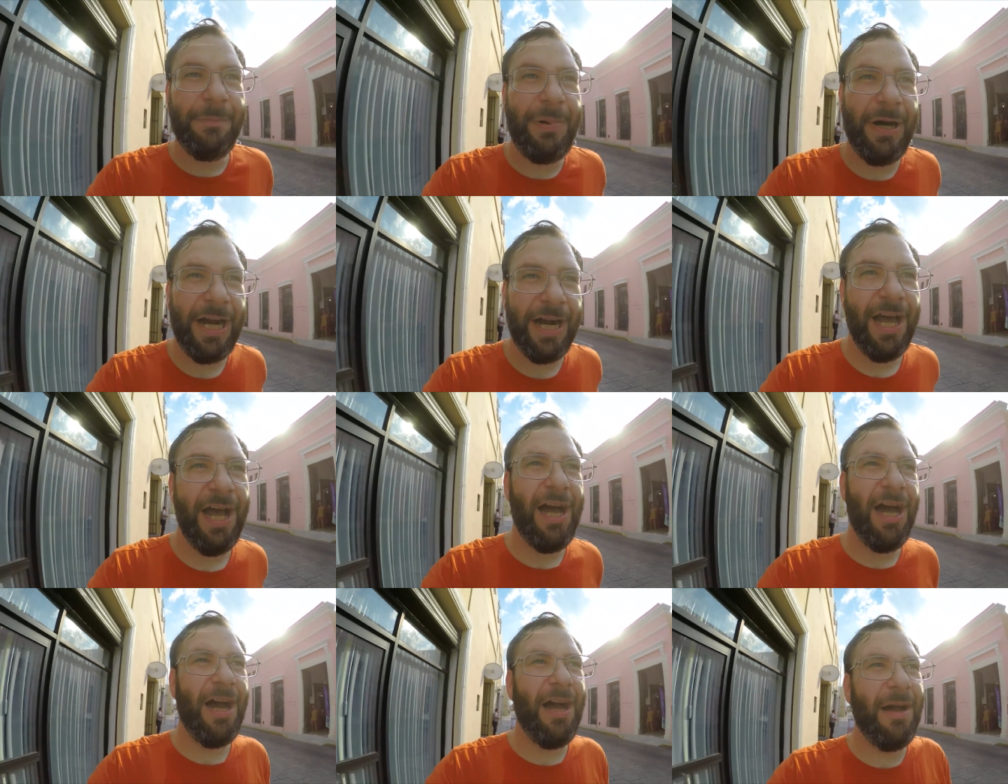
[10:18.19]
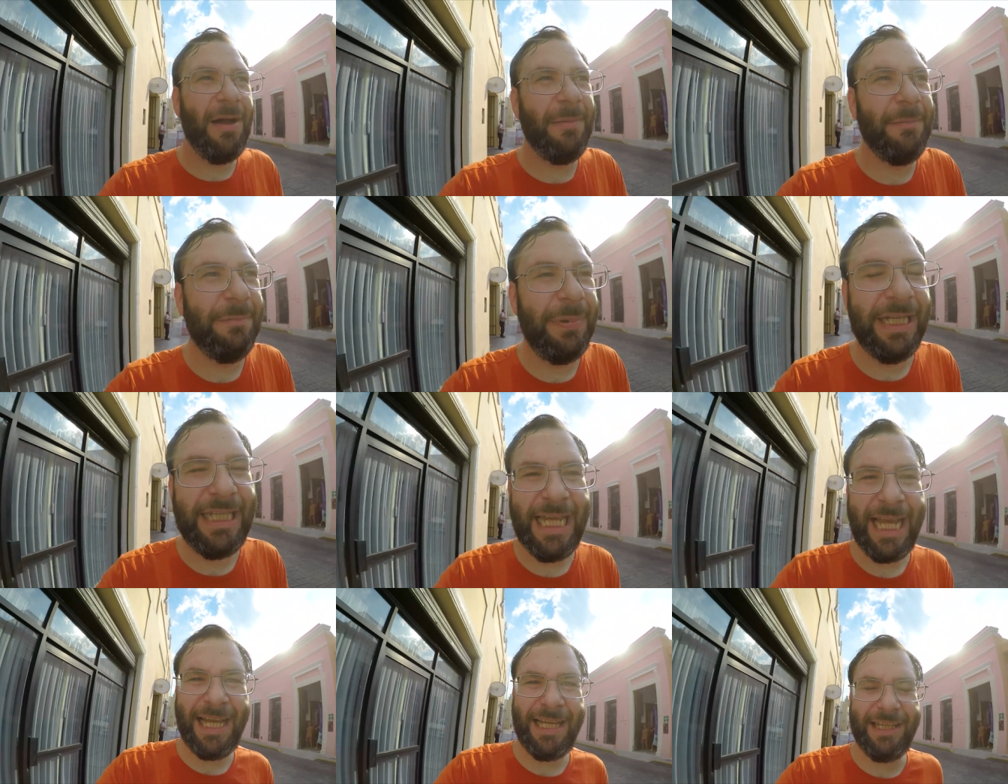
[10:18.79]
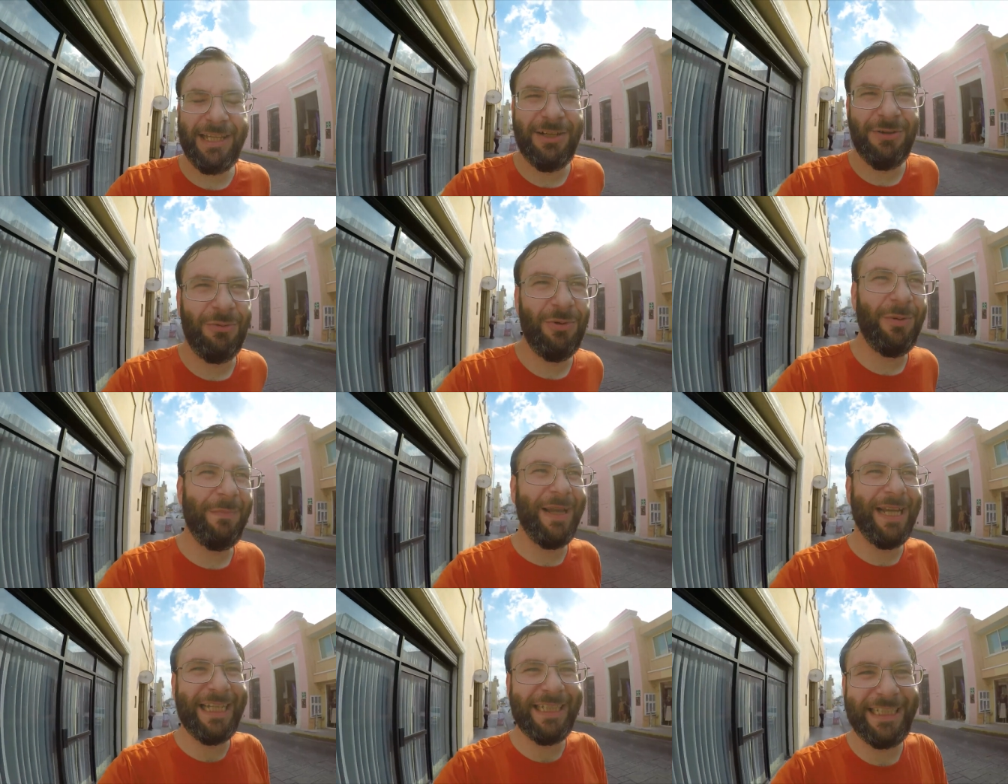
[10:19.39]
but um, but yeah, you know,
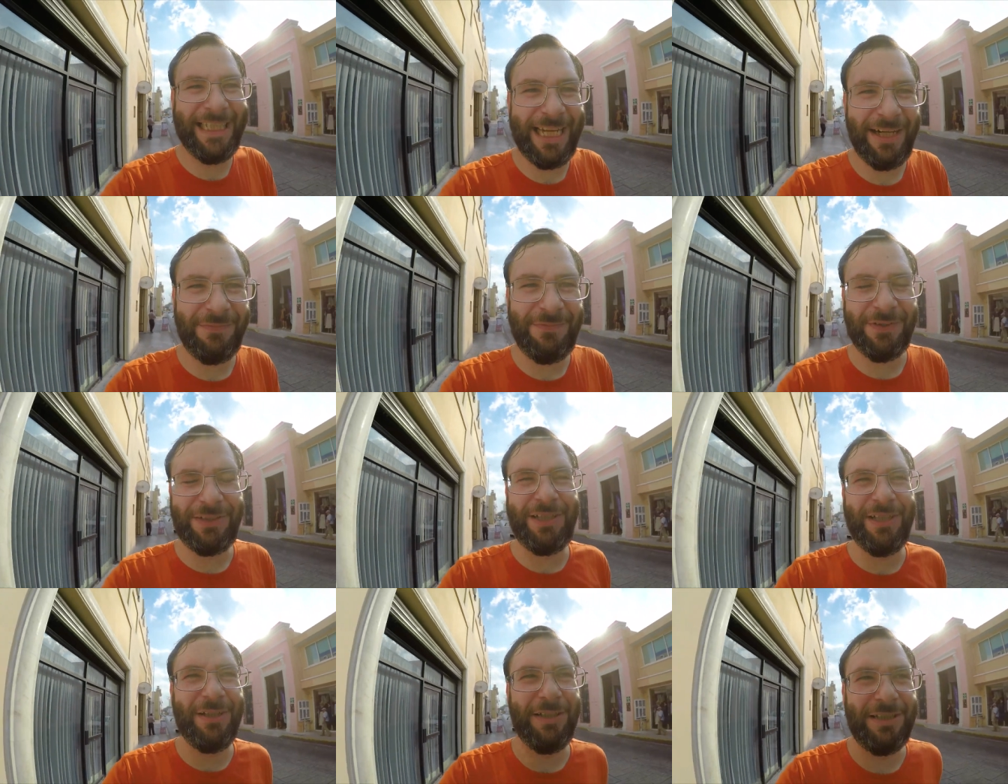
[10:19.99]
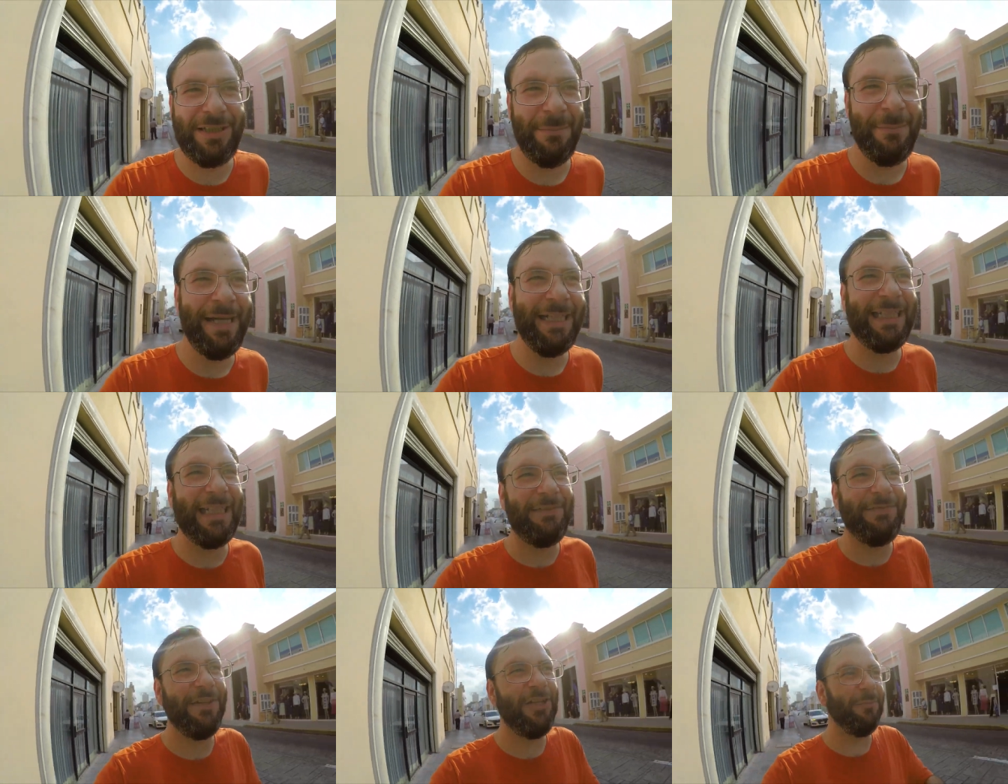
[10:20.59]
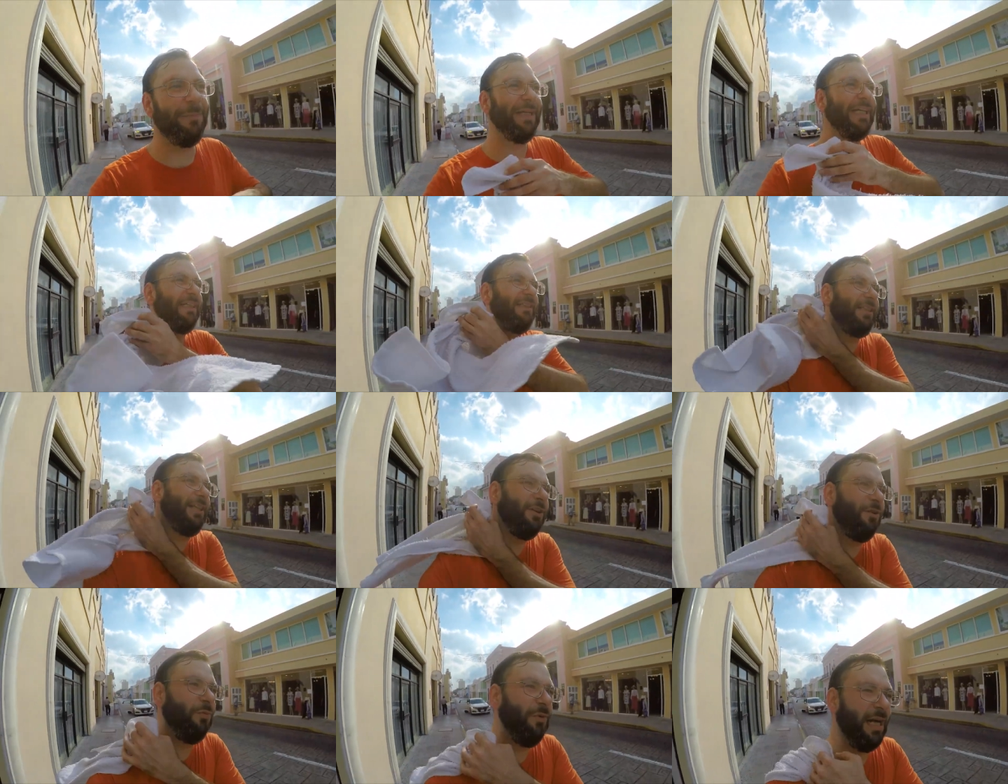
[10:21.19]
we're making the effort to, to make this video
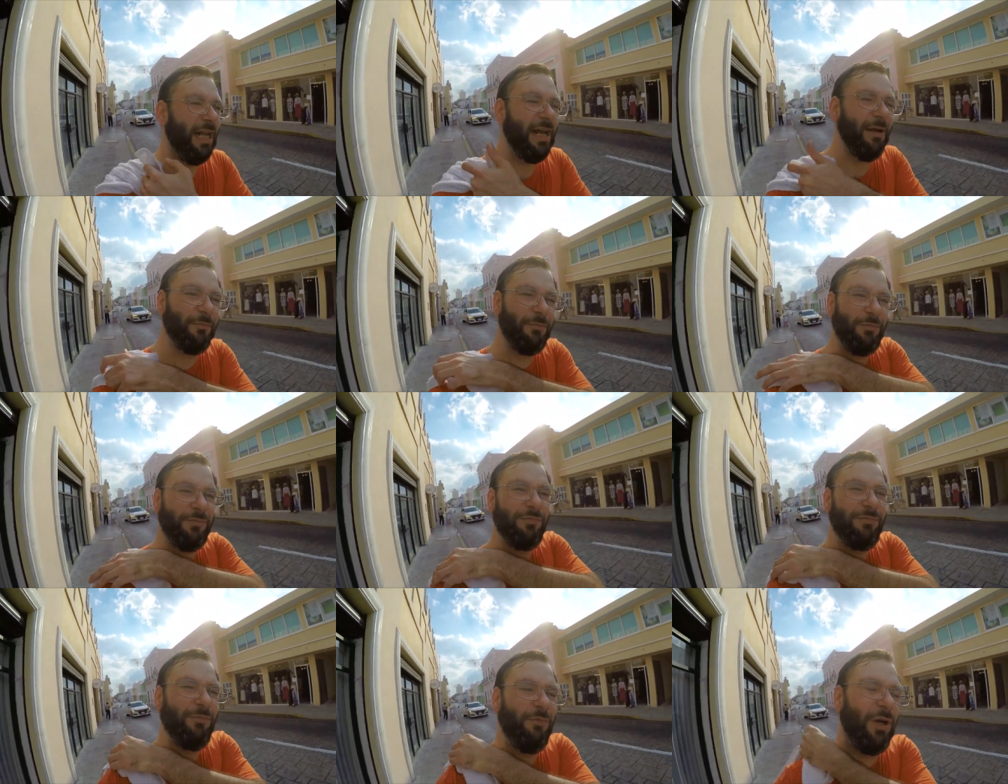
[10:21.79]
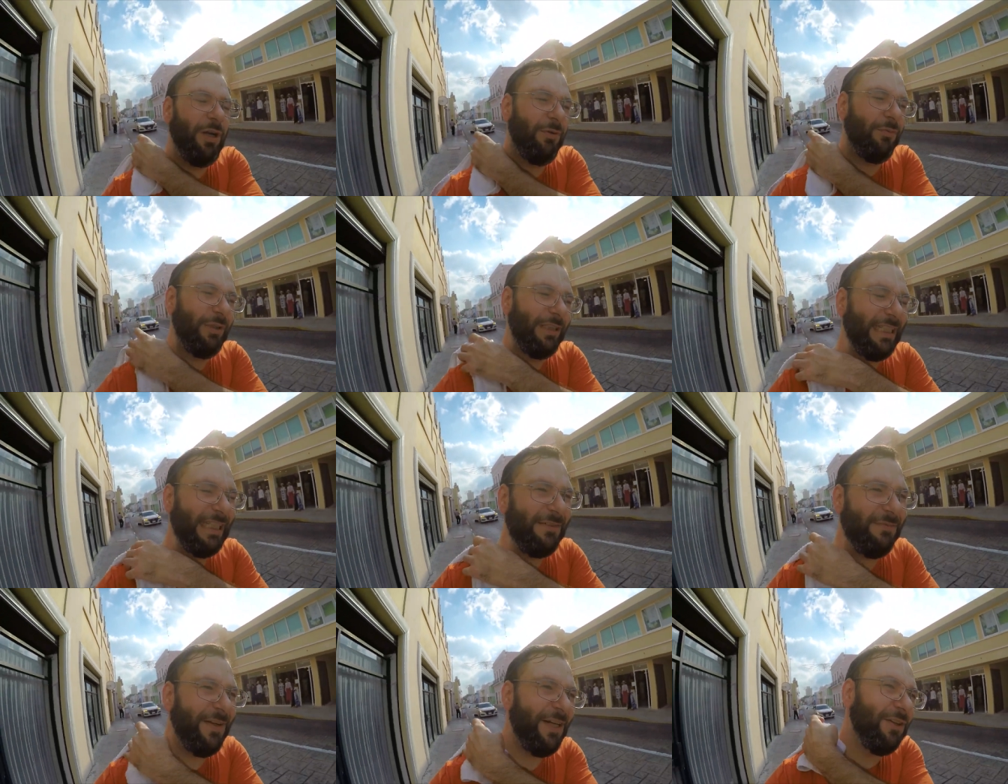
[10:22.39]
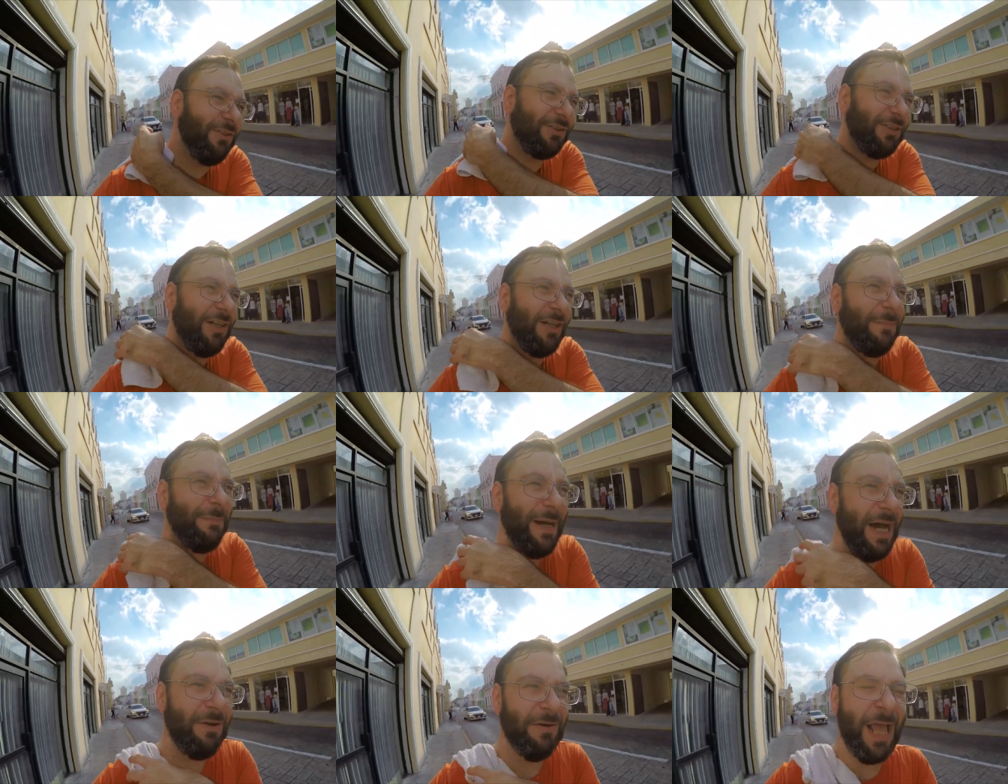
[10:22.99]
because, you know, when I'm, what, what this video is all
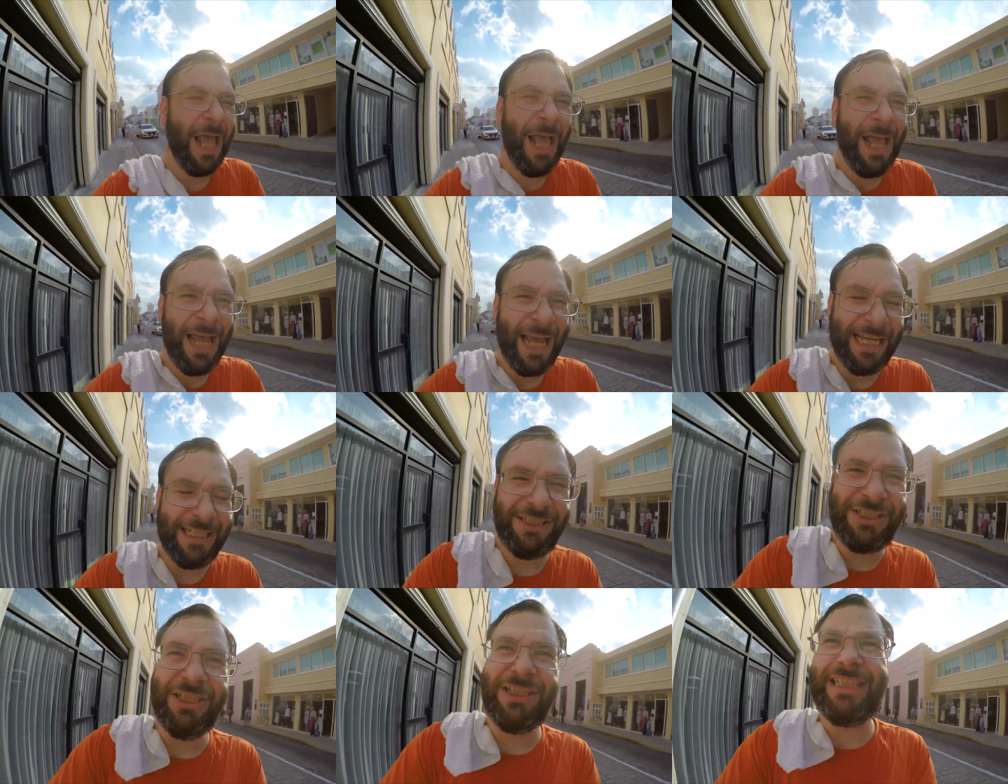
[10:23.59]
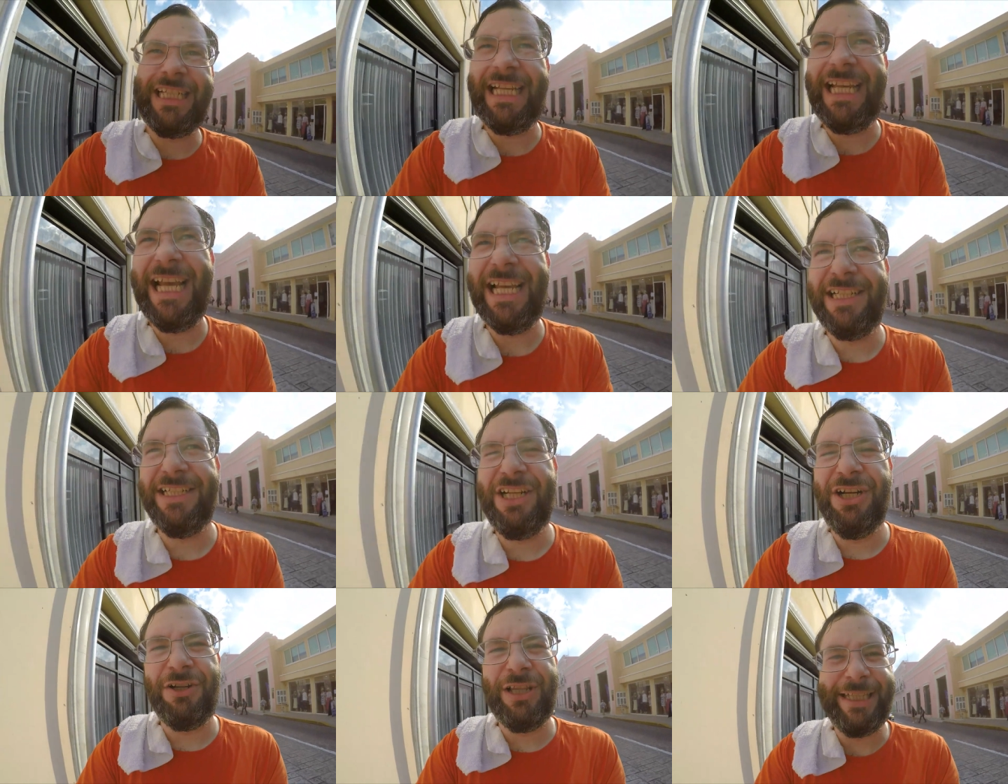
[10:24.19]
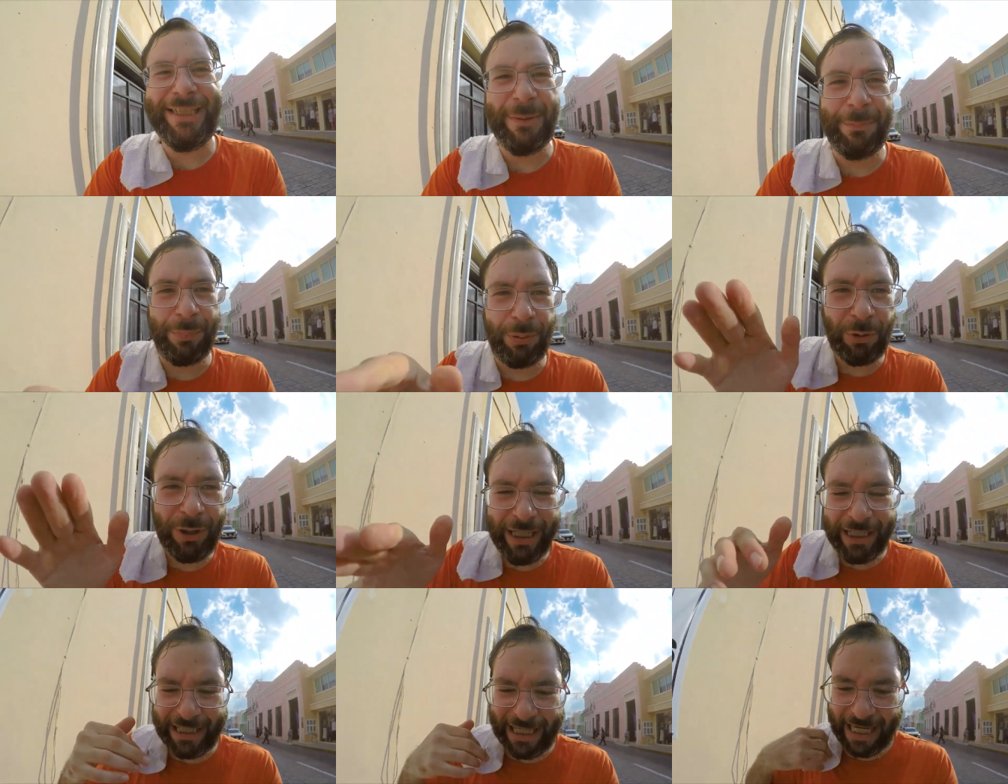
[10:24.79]
about is just, again, you know, like the
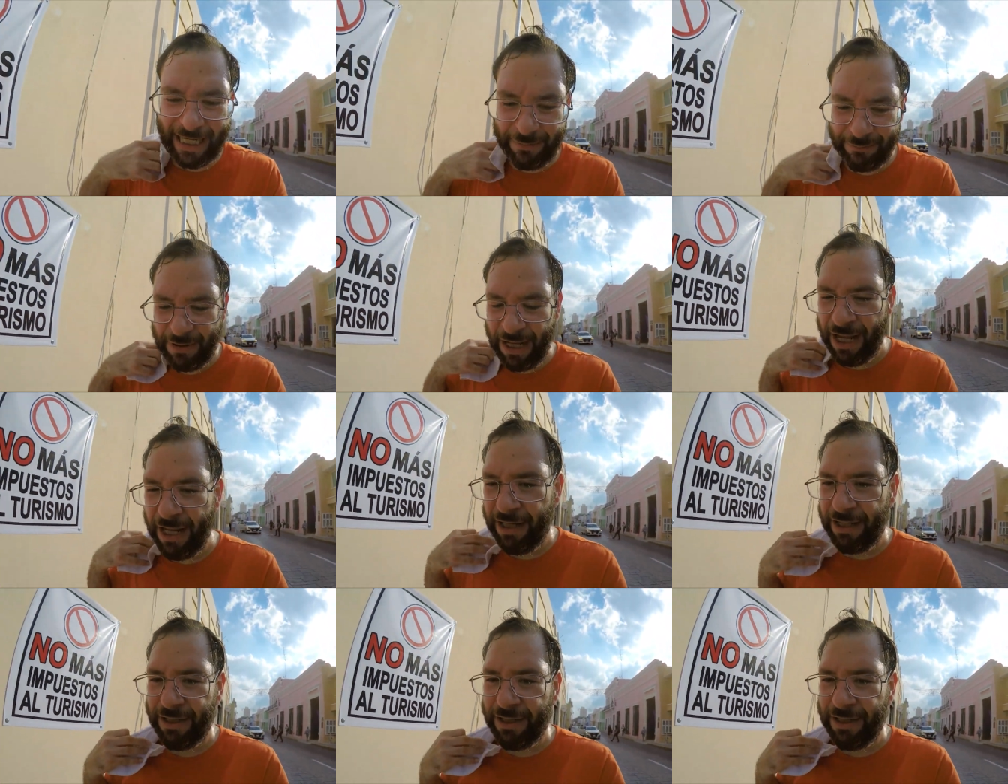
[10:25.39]
pregame